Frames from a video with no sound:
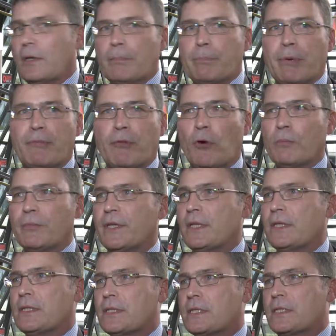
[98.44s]
perform
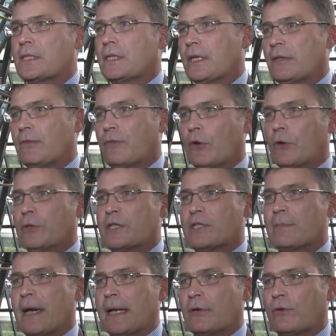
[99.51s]
these in a
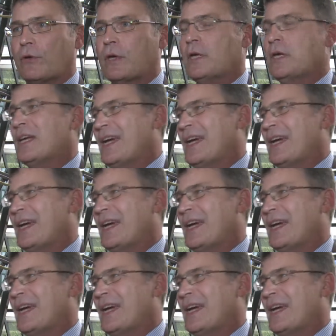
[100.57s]
flawless manner,